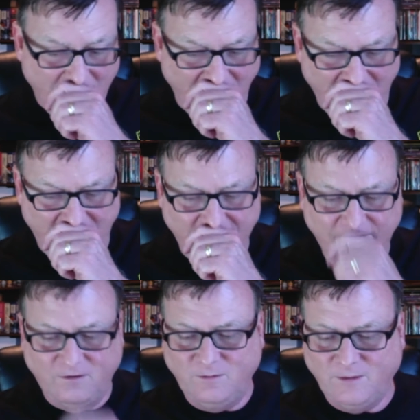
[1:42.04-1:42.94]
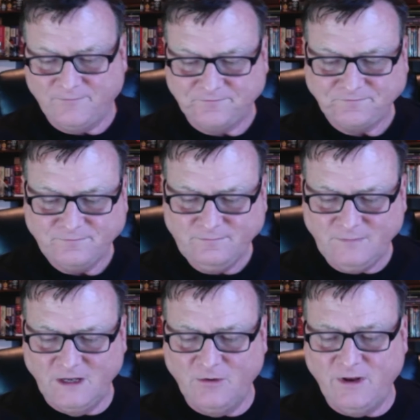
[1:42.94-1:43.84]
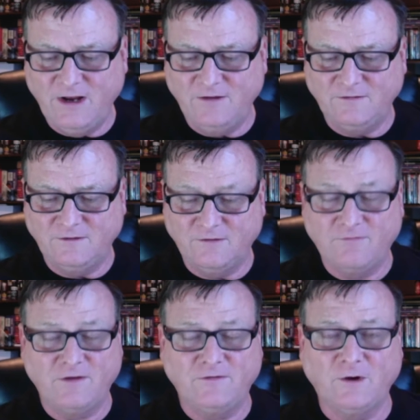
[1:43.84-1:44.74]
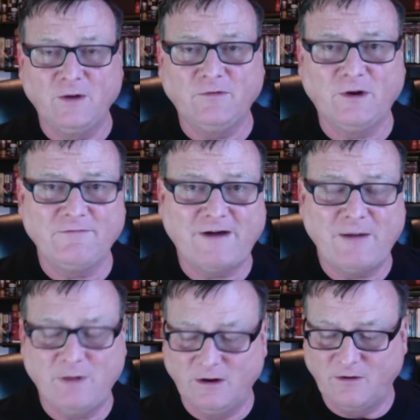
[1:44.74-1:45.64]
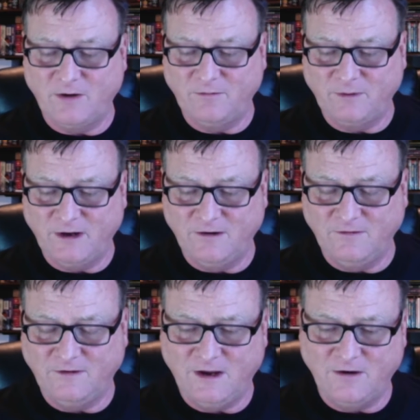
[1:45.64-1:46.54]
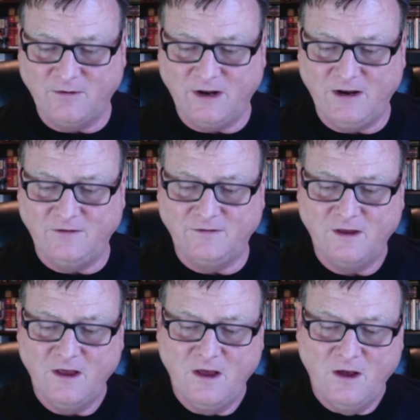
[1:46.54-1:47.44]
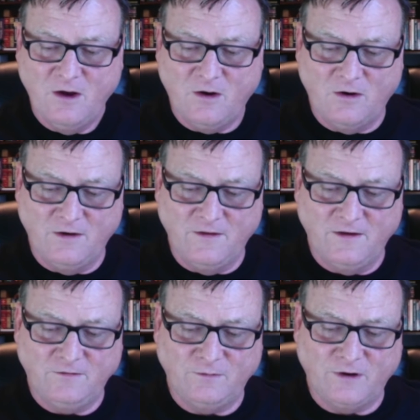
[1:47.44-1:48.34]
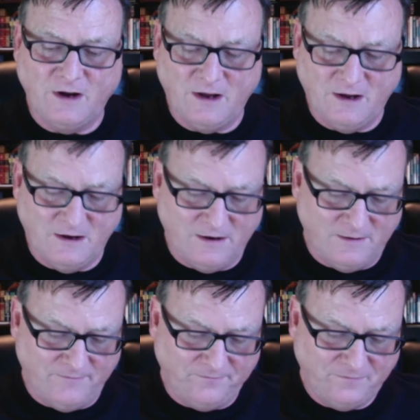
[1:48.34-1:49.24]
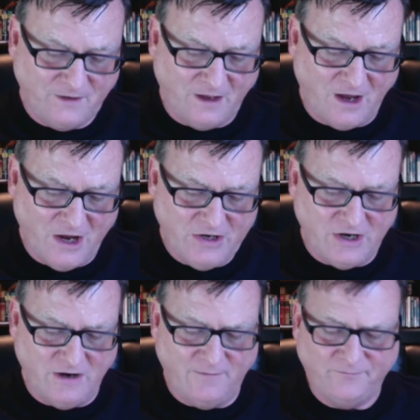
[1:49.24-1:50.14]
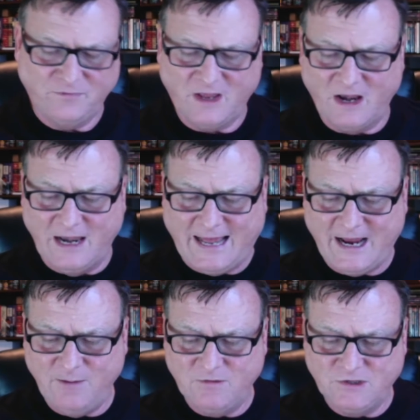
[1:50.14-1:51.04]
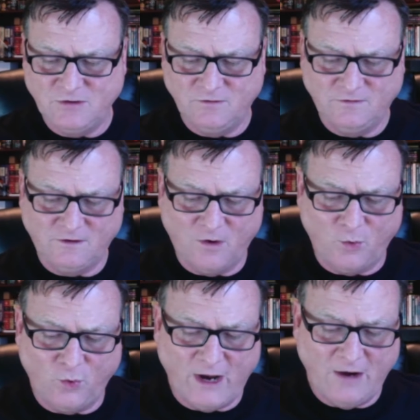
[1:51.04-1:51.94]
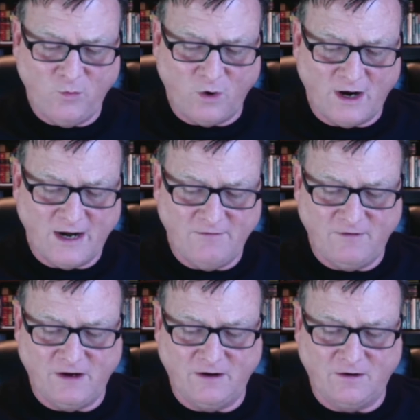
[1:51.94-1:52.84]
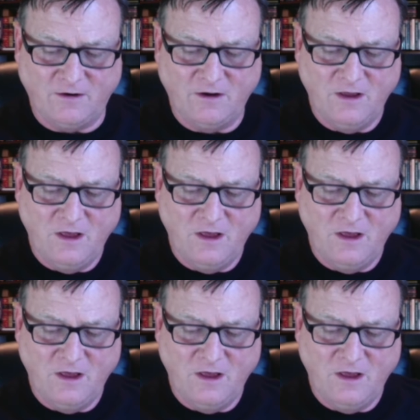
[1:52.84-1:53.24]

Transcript: excuse me, ingredients, uh, is only 5 milligrams, but here's the ingredients on this one. Um, onion, lime juice, red wine vinegar,